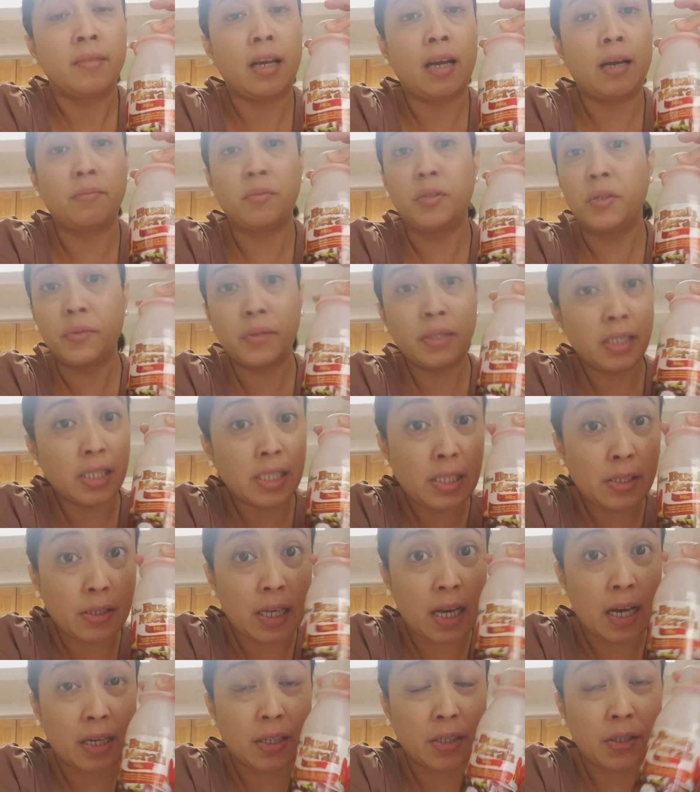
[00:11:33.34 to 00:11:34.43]
I'm doing this
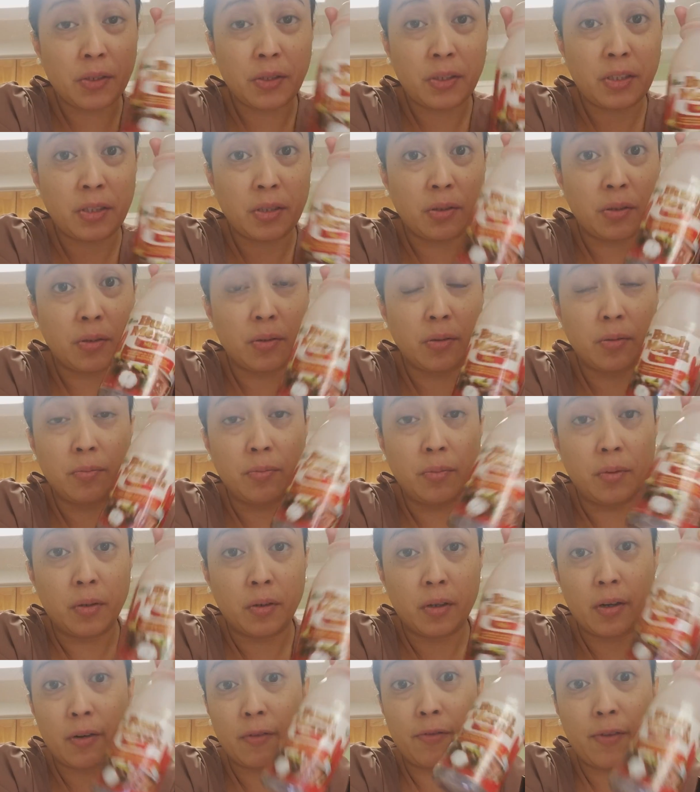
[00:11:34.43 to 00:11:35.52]
YouTube
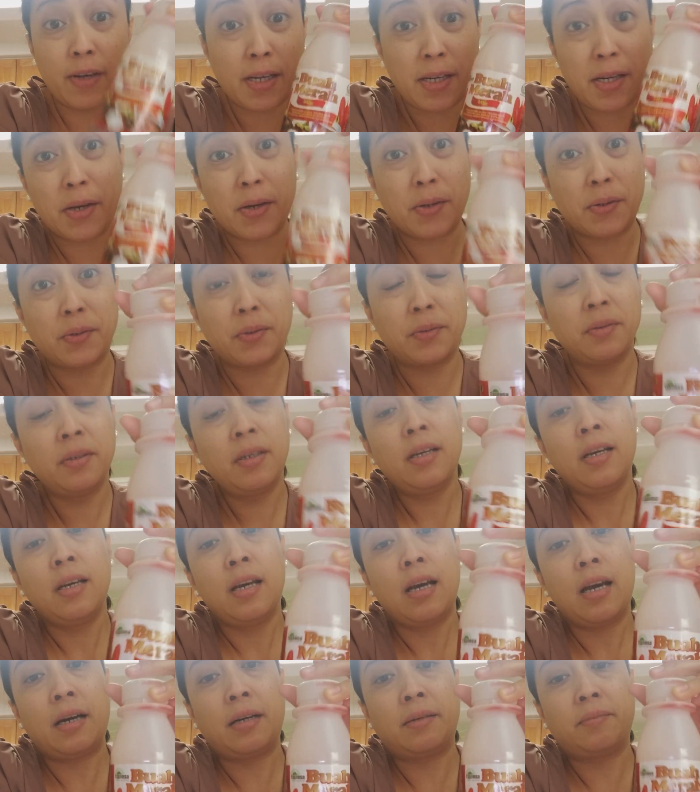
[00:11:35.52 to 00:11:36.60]
or video
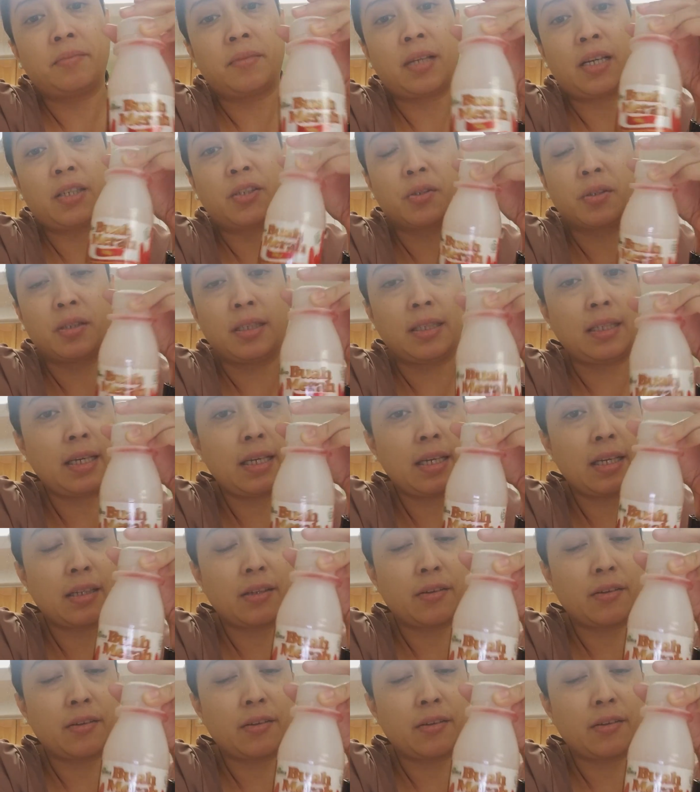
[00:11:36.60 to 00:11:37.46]
naturally.